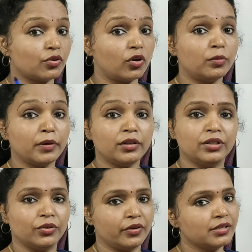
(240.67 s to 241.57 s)
assortment
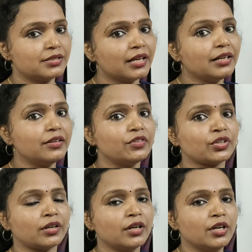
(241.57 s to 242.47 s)
during cell
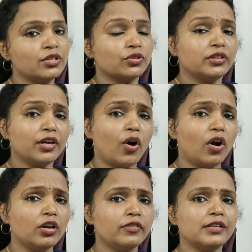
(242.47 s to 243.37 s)
division. So they
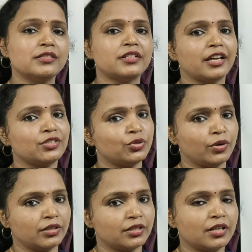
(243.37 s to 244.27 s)
always stay
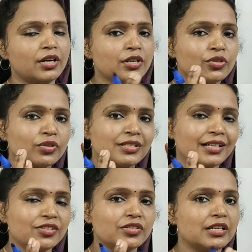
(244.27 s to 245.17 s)
together. So
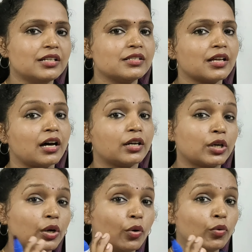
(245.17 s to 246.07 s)
such genes are
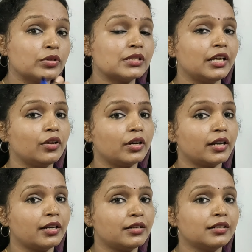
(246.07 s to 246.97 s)
closely
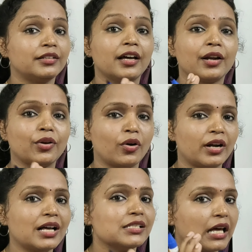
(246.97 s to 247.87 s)
located. They are
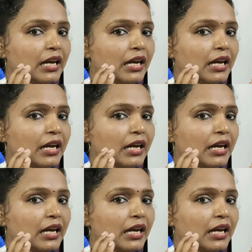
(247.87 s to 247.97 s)
known as